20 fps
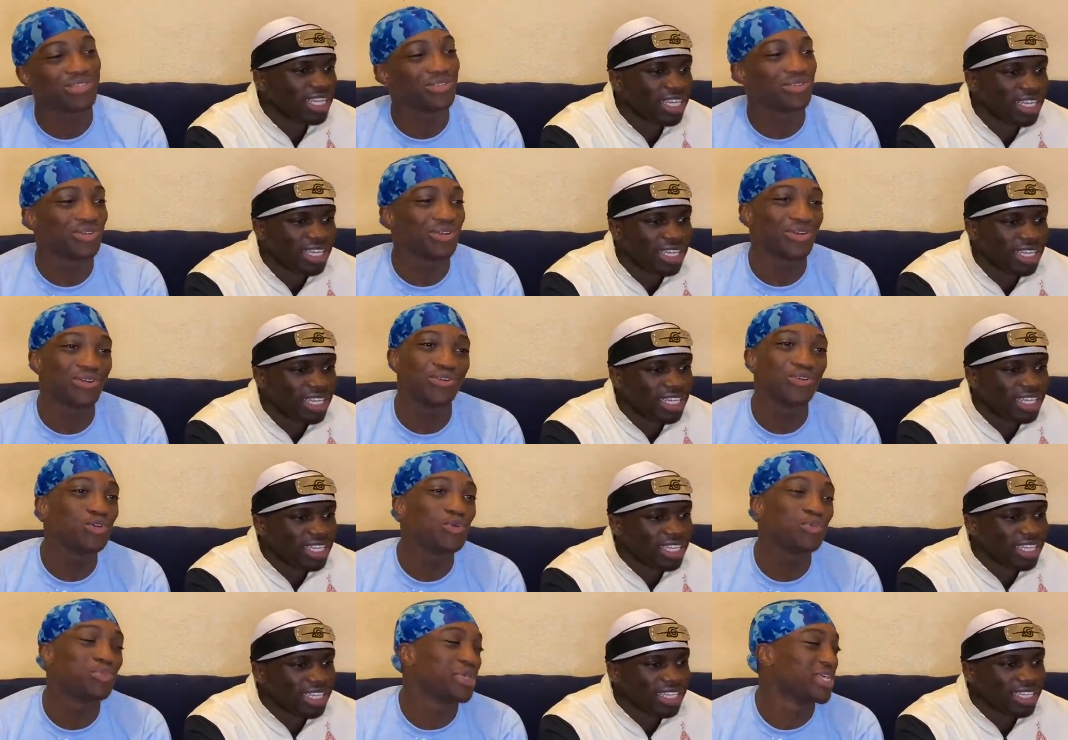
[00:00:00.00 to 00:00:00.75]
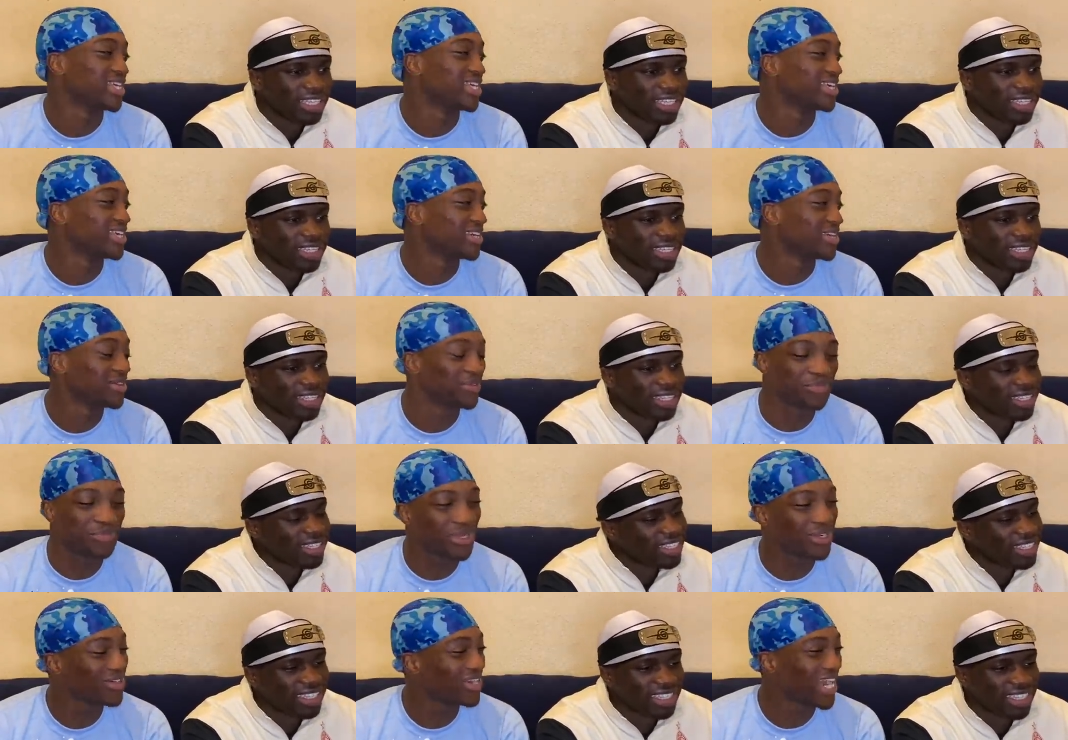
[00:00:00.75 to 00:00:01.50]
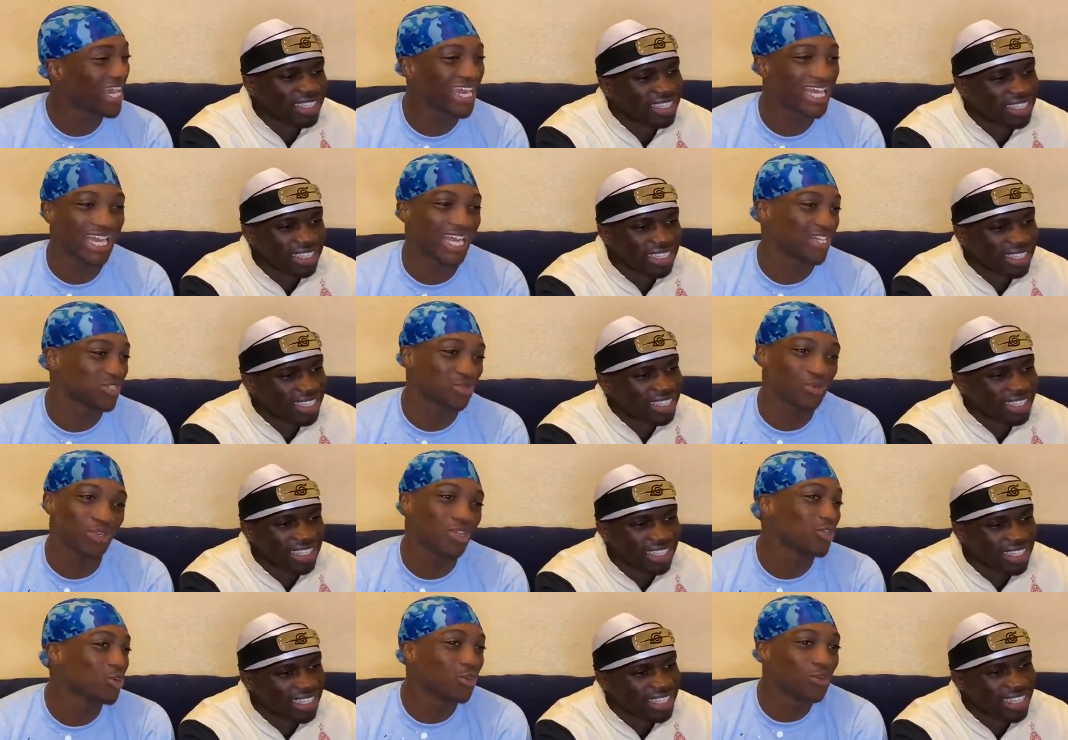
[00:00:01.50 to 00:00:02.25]
Speaker 1: You're a newbie. Beer at class
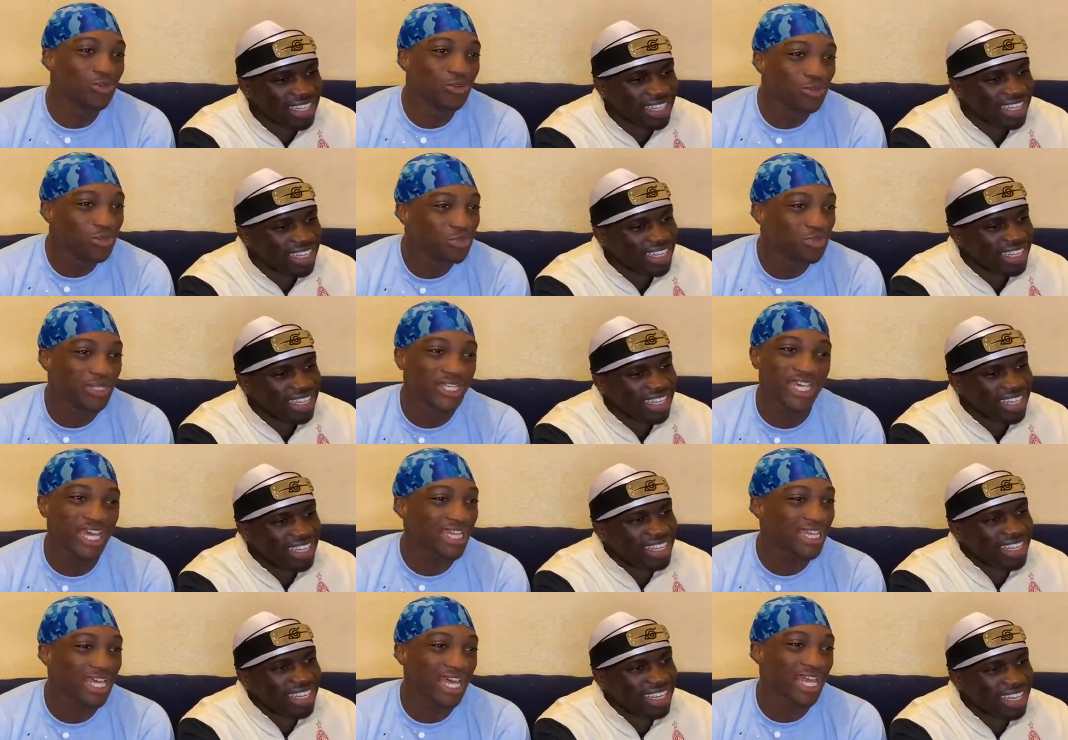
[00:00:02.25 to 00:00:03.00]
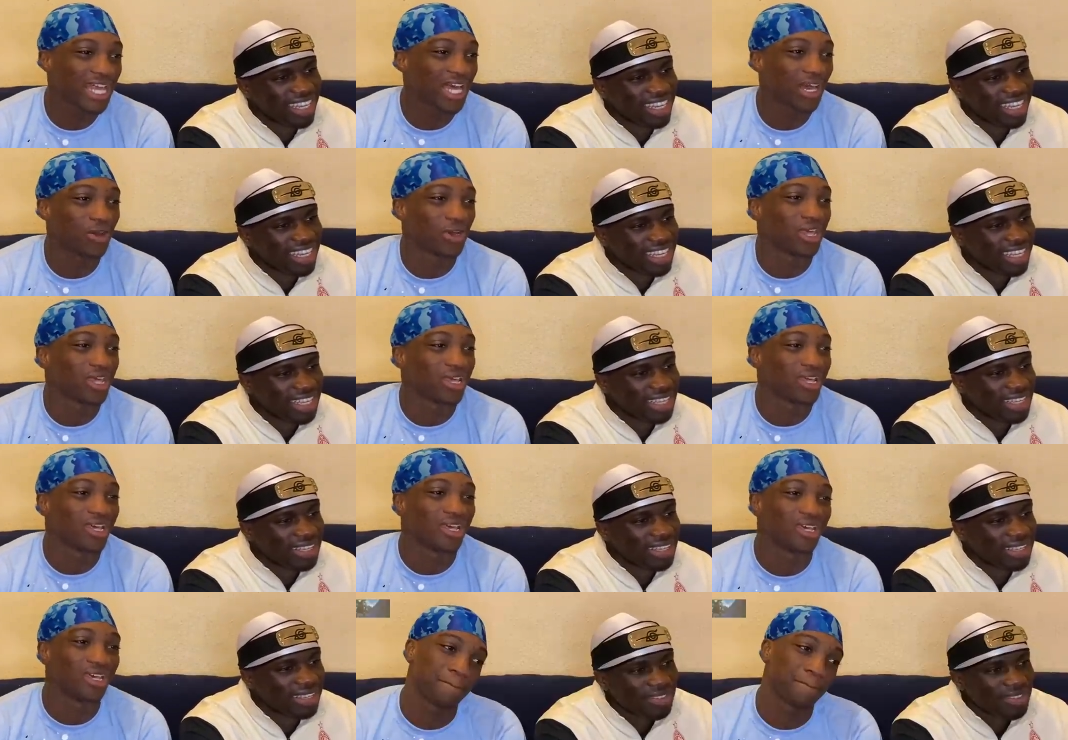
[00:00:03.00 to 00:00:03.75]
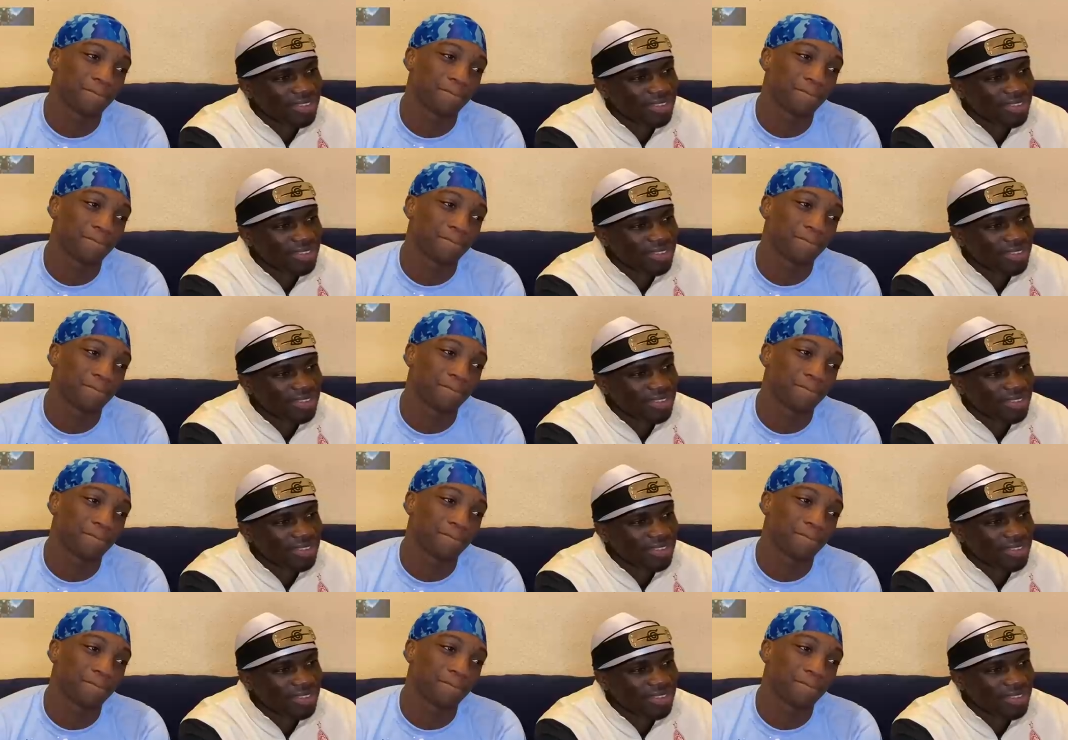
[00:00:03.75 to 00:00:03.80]
one, you're a newbie. Get the hell out of here.